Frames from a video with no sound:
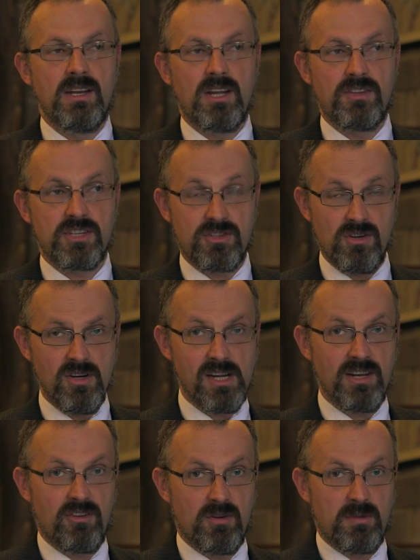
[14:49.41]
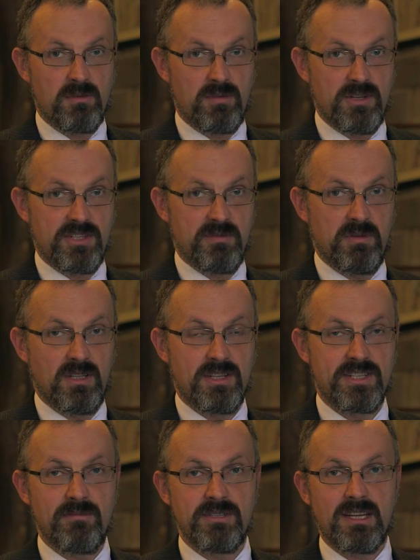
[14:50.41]
Now, the strong anthropic principle
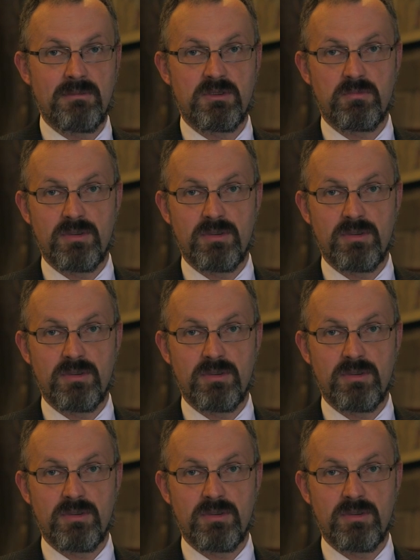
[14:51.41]
is sometimes